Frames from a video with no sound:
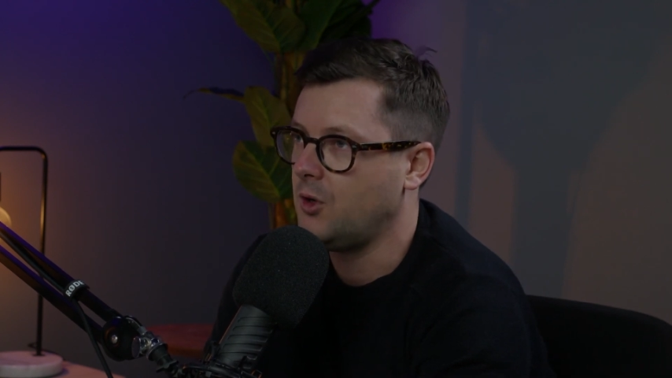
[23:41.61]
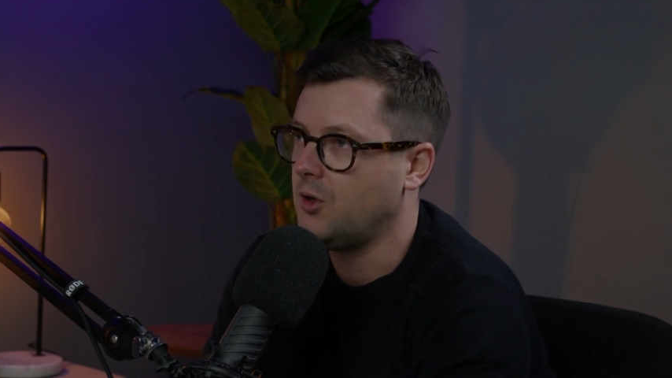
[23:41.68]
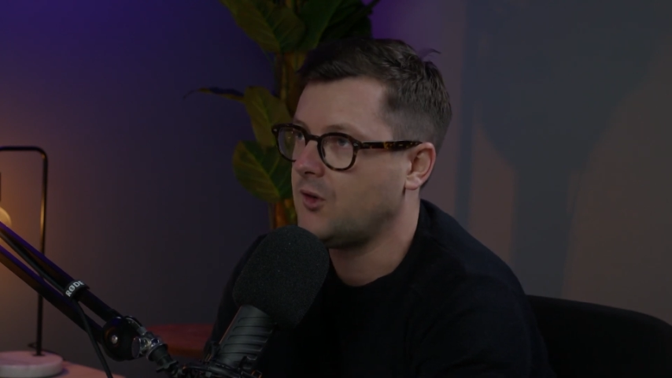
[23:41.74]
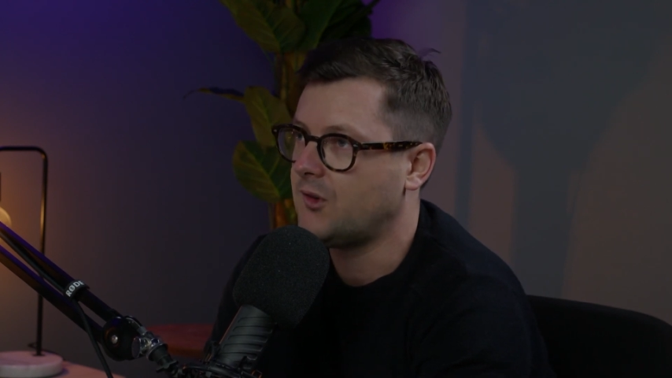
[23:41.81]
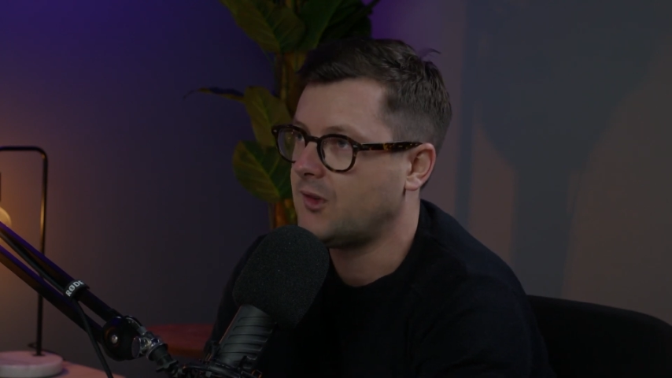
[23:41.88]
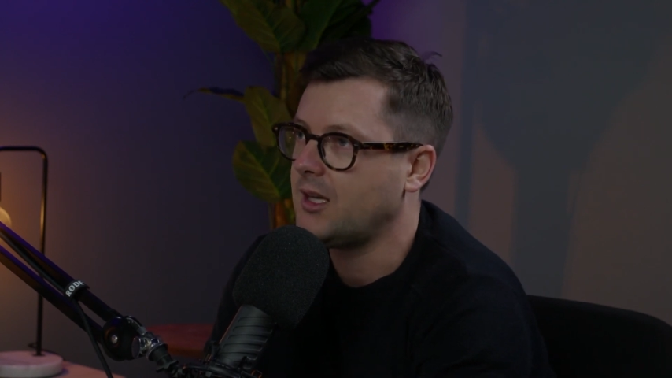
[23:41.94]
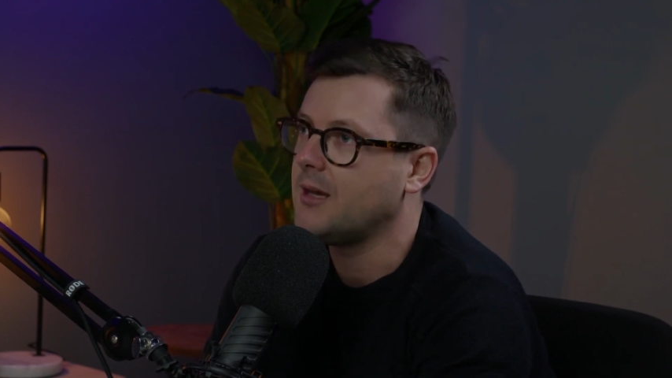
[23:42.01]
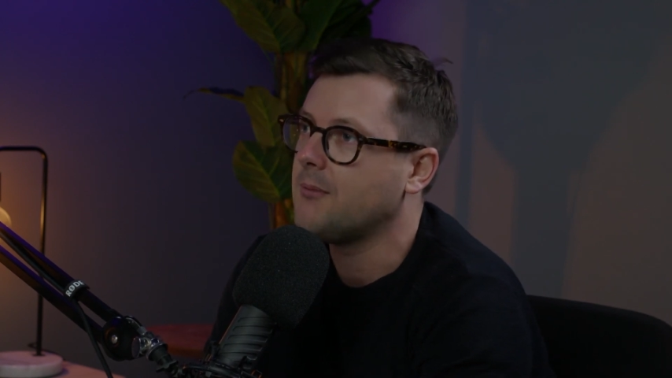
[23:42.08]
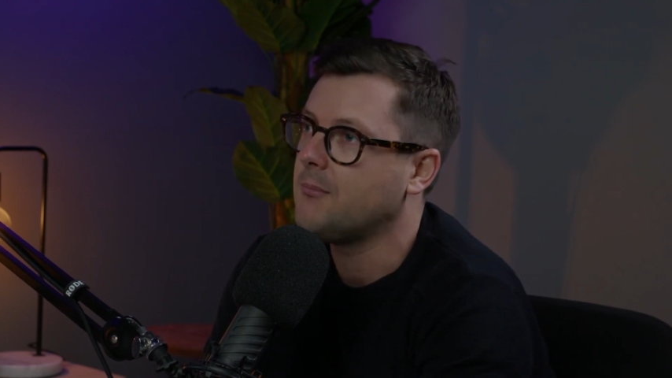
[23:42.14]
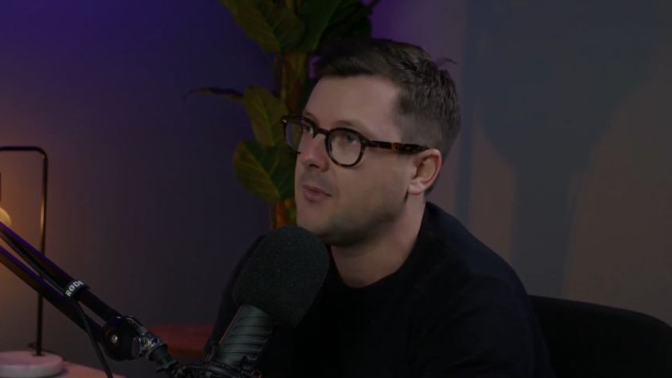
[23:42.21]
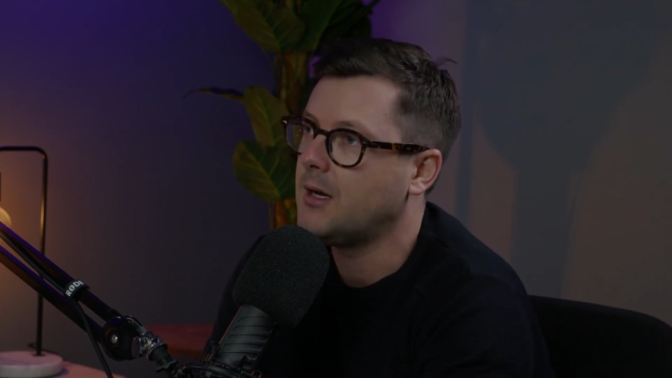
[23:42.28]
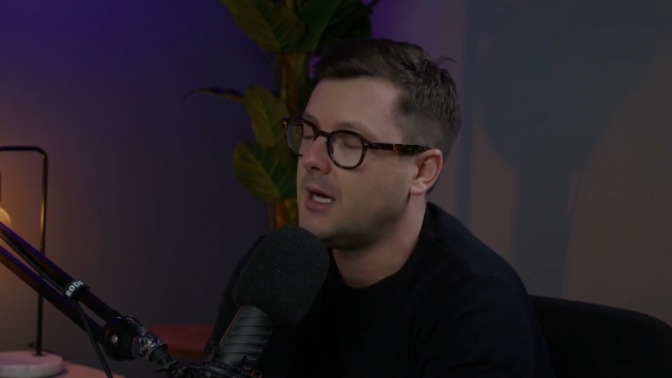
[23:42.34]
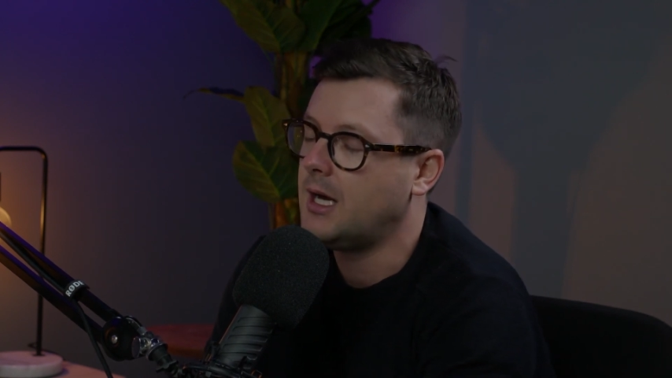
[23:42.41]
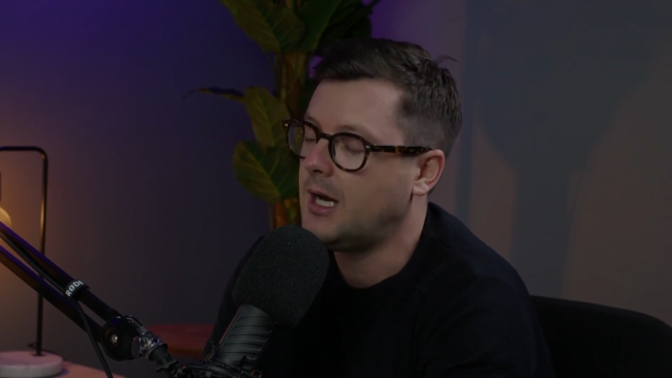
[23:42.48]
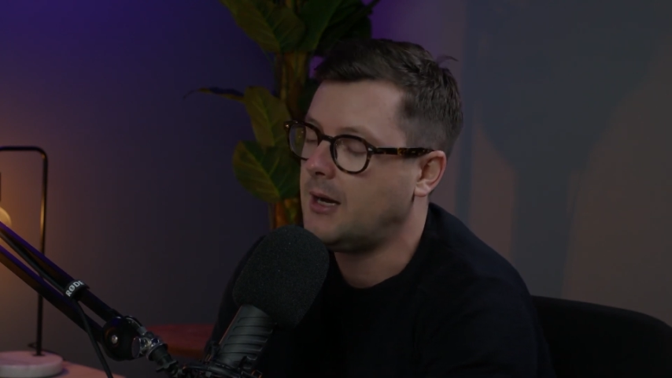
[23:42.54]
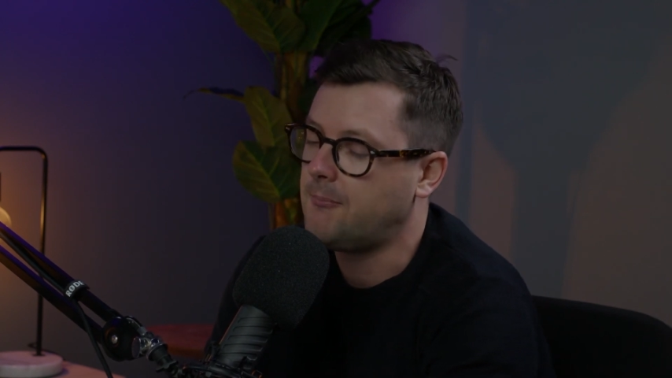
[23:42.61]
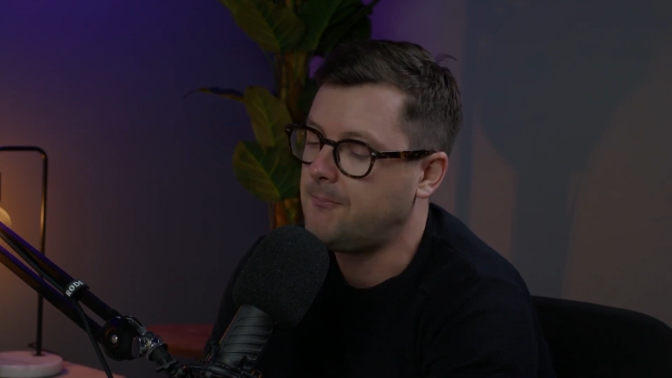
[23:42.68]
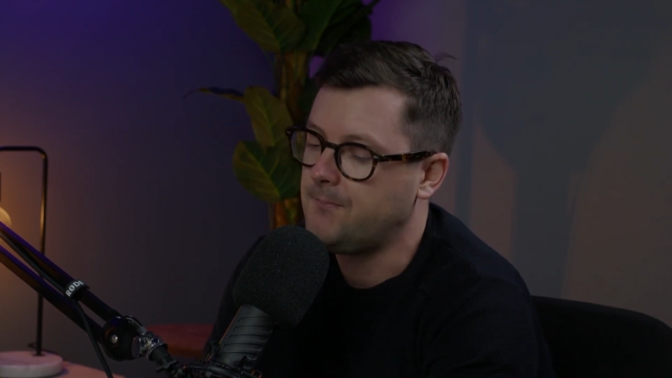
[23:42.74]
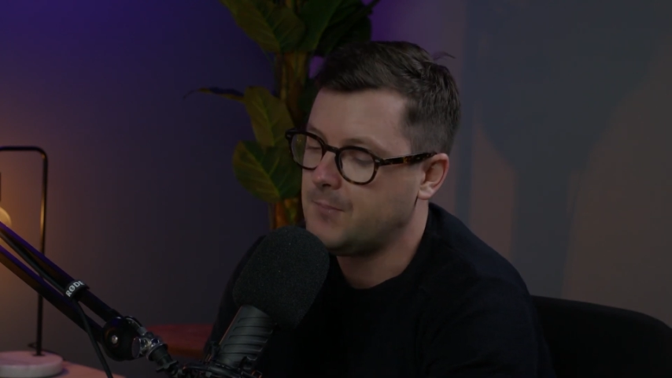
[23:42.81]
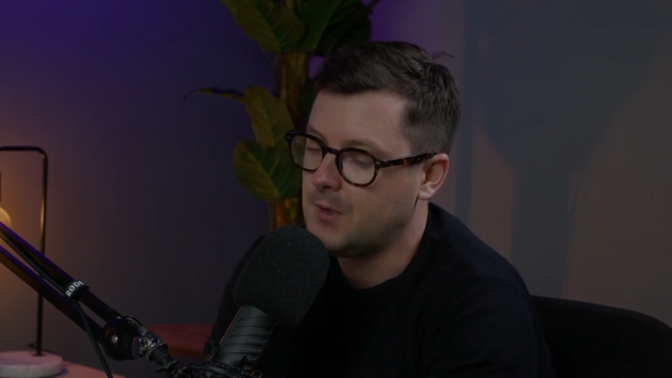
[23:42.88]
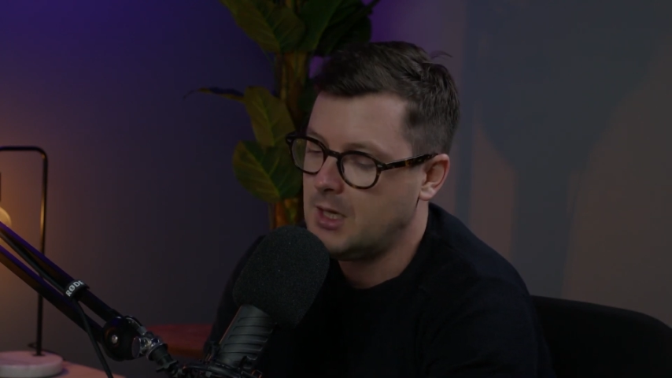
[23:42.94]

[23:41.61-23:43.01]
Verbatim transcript: first step. Um,